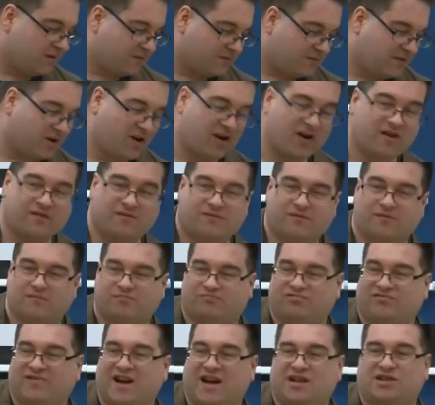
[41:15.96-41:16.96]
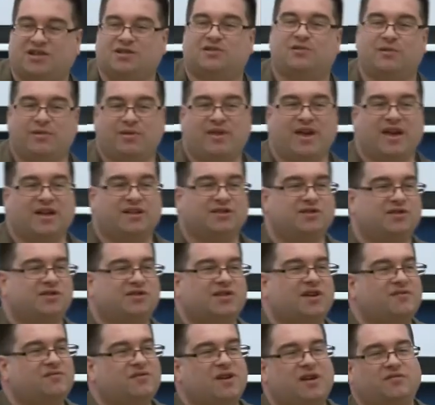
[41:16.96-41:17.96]
5 practical things, because
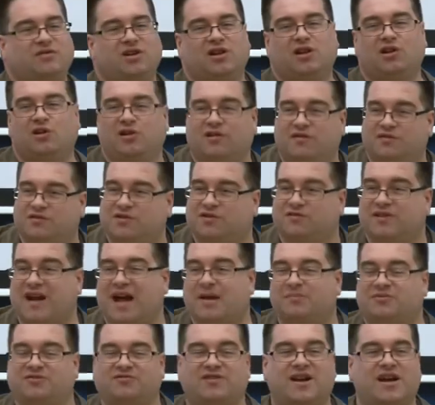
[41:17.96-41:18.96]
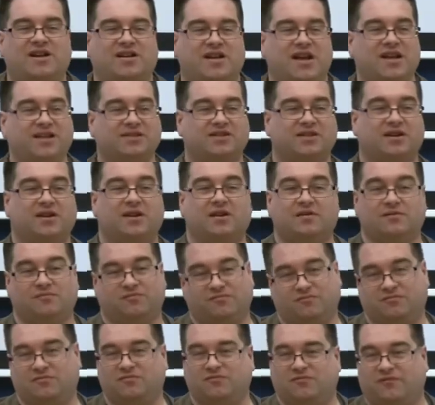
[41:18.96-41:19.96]
I've done a lot of sort of abstract. Here's a
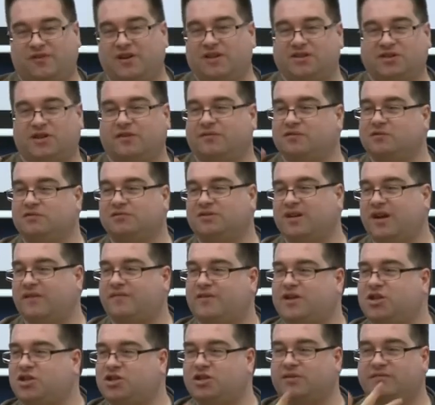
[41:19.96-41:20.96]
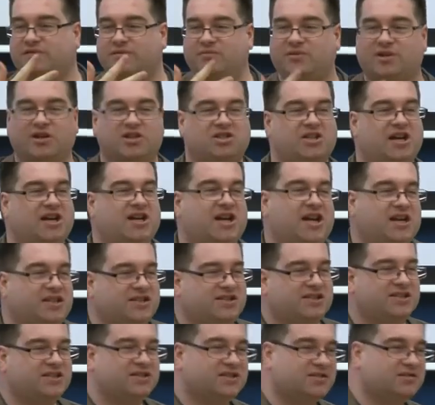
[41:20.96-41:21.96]
philosophical definition of
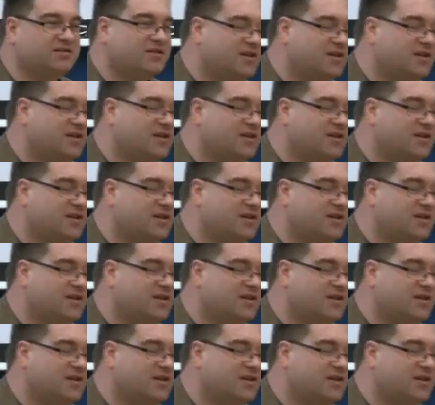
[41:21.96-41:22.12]
apologetics.